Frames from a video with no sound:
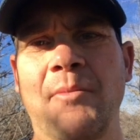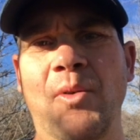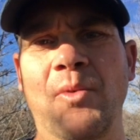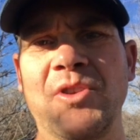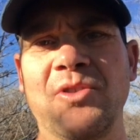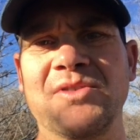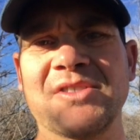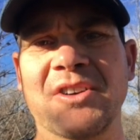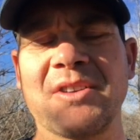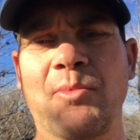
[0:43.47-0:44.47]
But when you
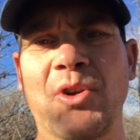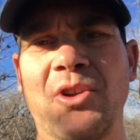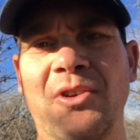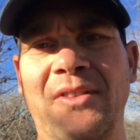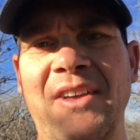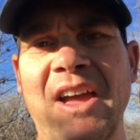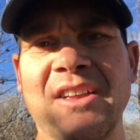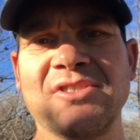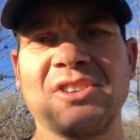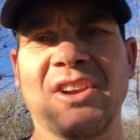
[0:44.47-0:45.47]
start to put your
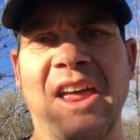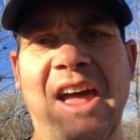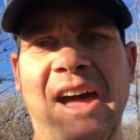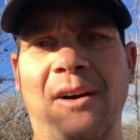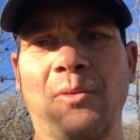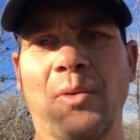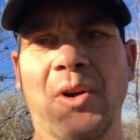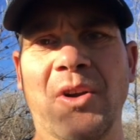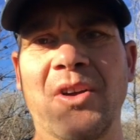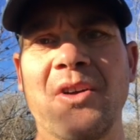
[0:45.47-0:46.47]
attention
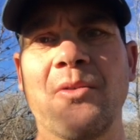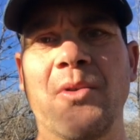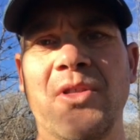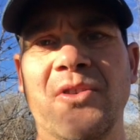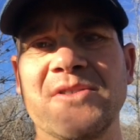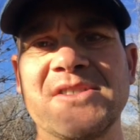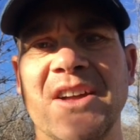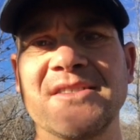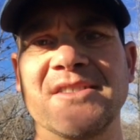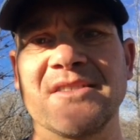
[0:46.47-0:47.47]
outward with your
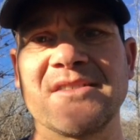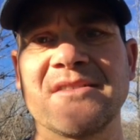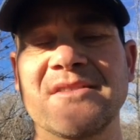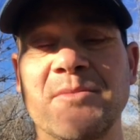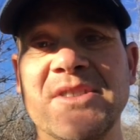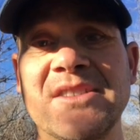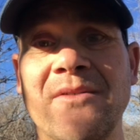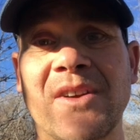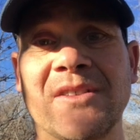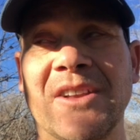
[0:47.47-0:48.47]
senses,
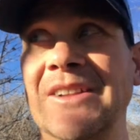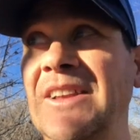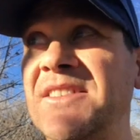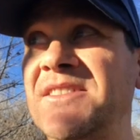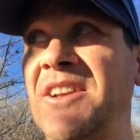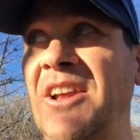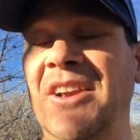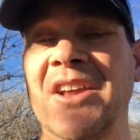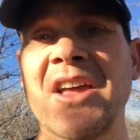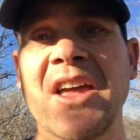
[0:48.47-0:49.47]
specifically
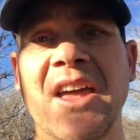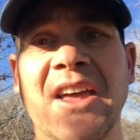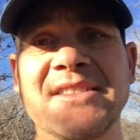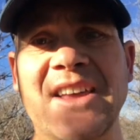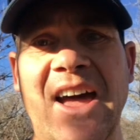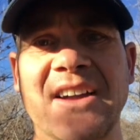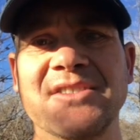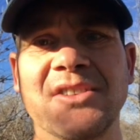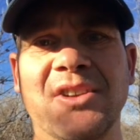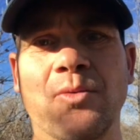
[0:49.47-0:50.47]
listening, it's
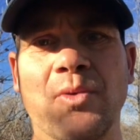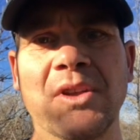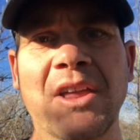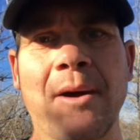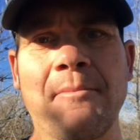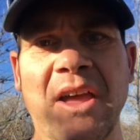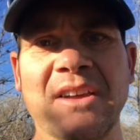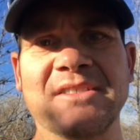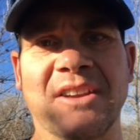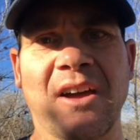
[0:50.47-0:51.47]
actually really
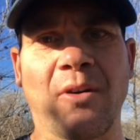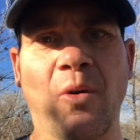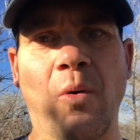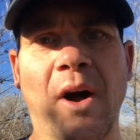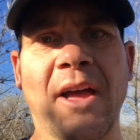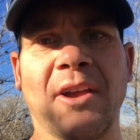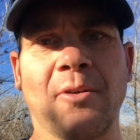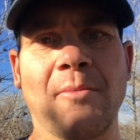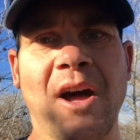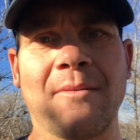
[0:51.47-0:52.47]
amazing how quiet
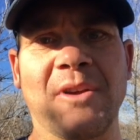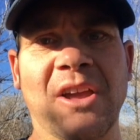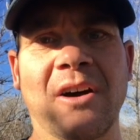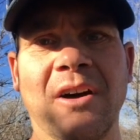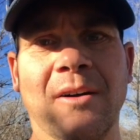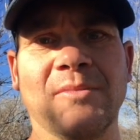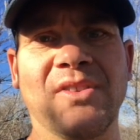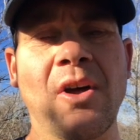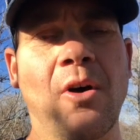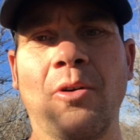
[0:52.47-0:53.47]
your mind
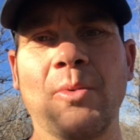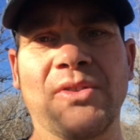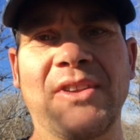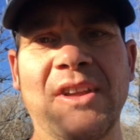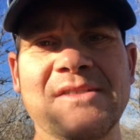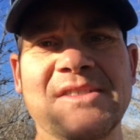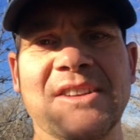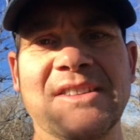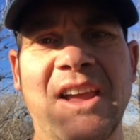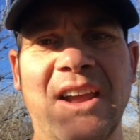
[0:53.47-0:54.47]
becomes, almost
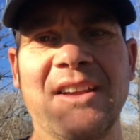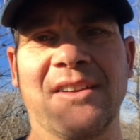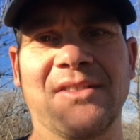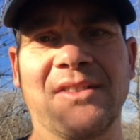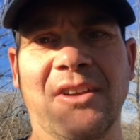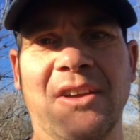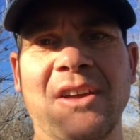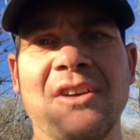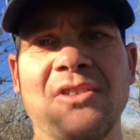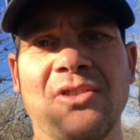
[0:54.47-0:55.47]
instantaneously.
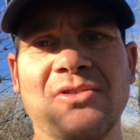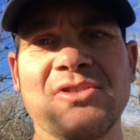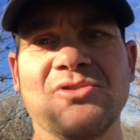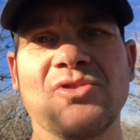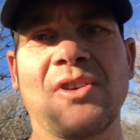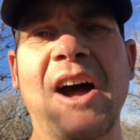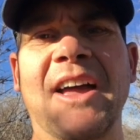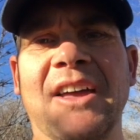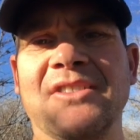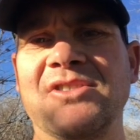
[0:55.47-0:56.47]
You should
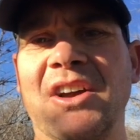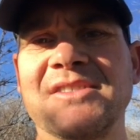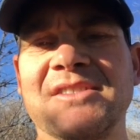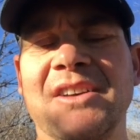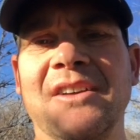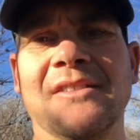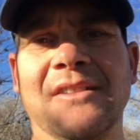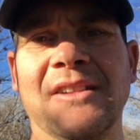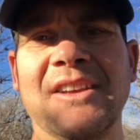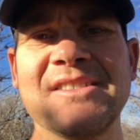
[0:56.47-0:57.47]
try it. Just
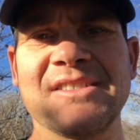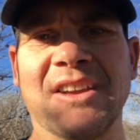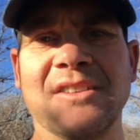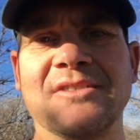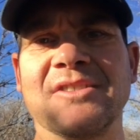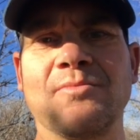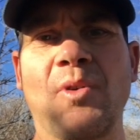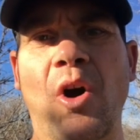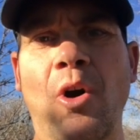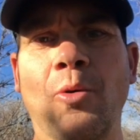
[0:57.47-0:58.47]
listen. Just
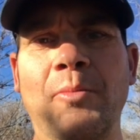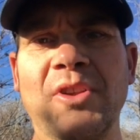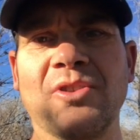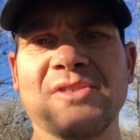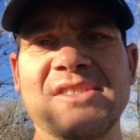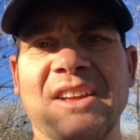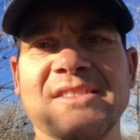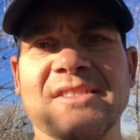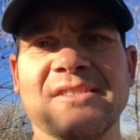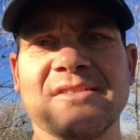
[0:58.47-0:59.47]
open your
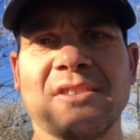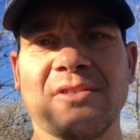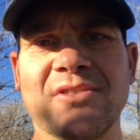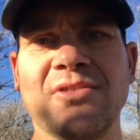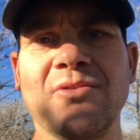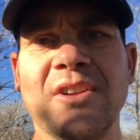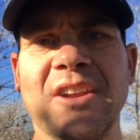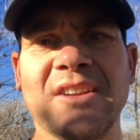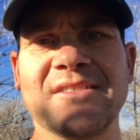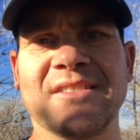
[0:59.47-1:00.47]
senses and start
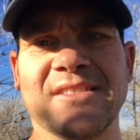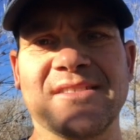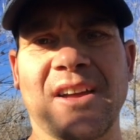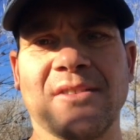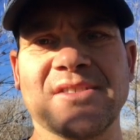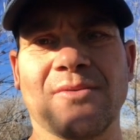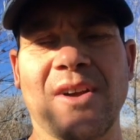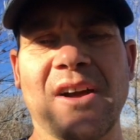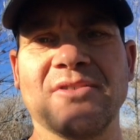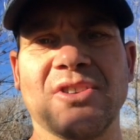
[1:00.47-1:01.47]
tuning into the sounds
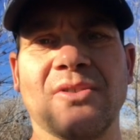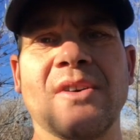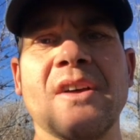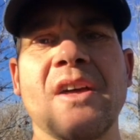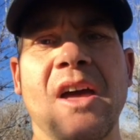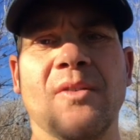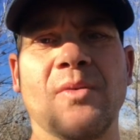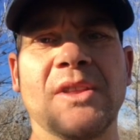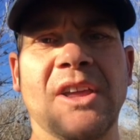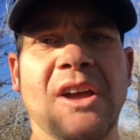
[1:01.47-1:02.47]
around you and
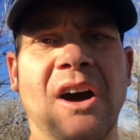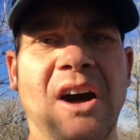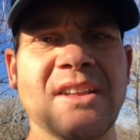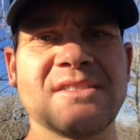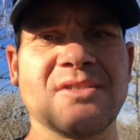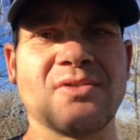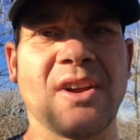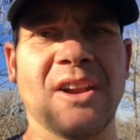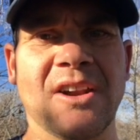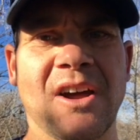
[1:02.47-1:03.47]
really
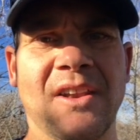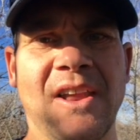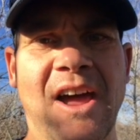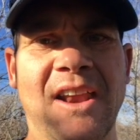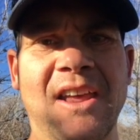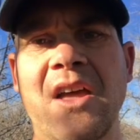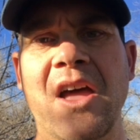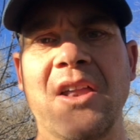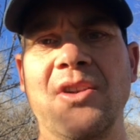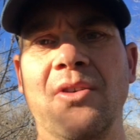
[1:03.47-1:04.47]
concentrating on that
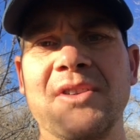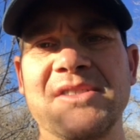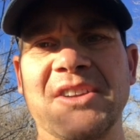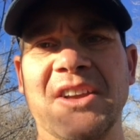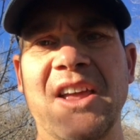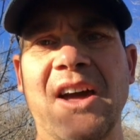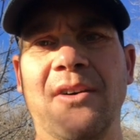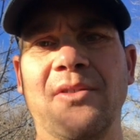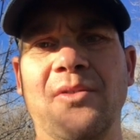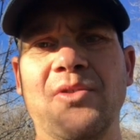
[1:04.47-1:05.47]
and noticing
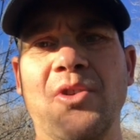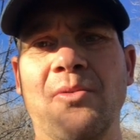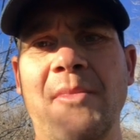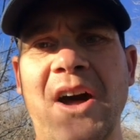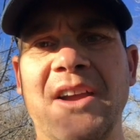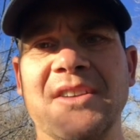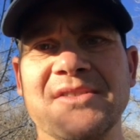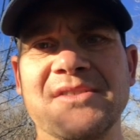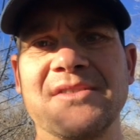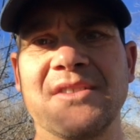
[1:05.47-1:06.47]
how your mind
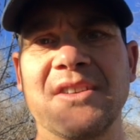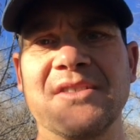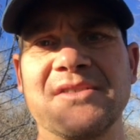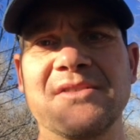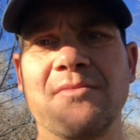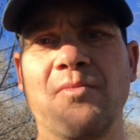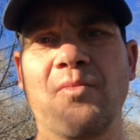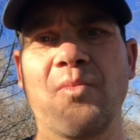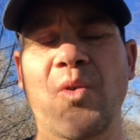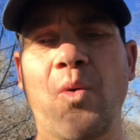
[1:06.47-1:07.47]
is
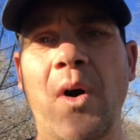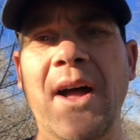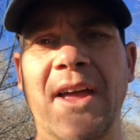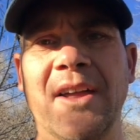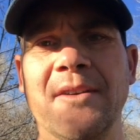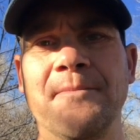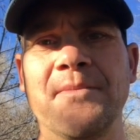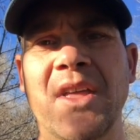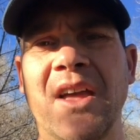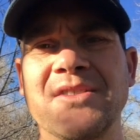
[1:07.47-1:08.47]
quiet.
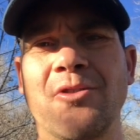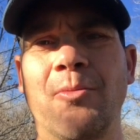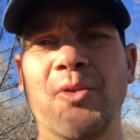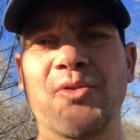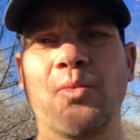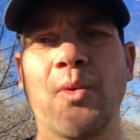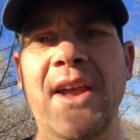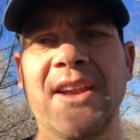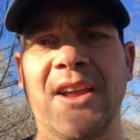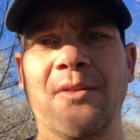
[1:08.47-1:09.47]
It's almost
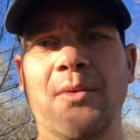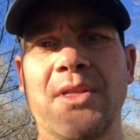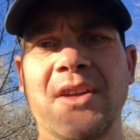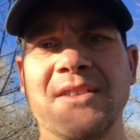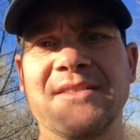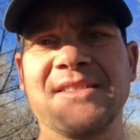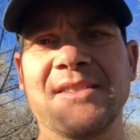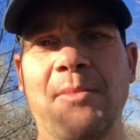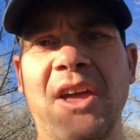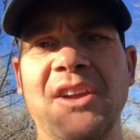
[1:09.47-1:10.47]
waiting with
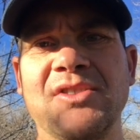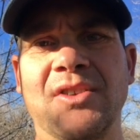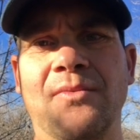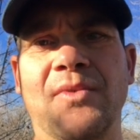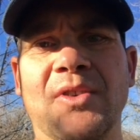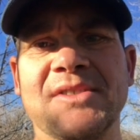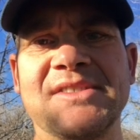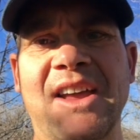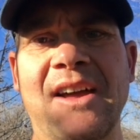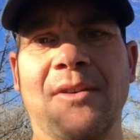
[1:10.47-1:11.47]
anticipation for a
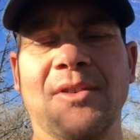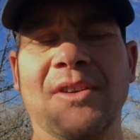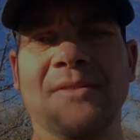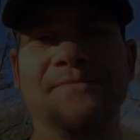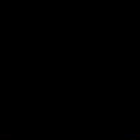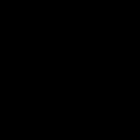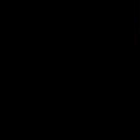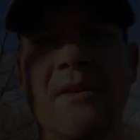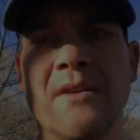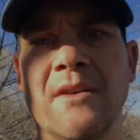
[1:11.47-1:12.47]
sound.
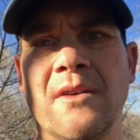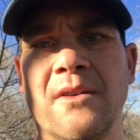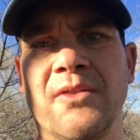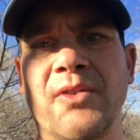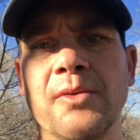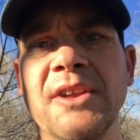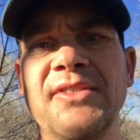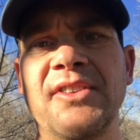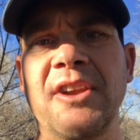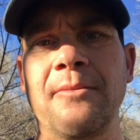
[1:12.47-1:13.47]
So
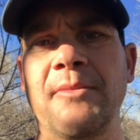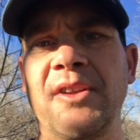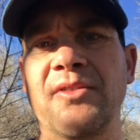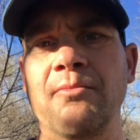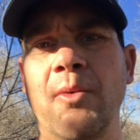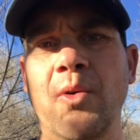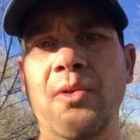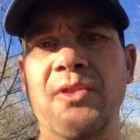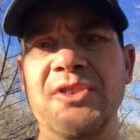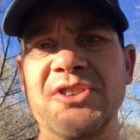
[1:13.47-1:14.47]
listening means
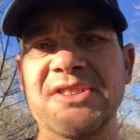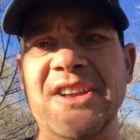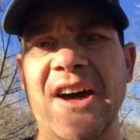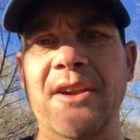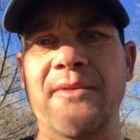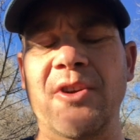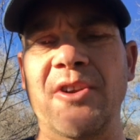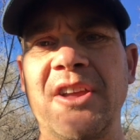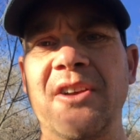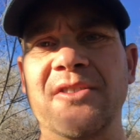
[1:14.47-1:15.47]
more than just out of your
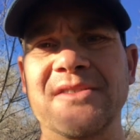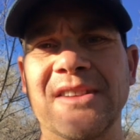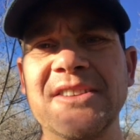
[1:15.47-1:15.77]
ears.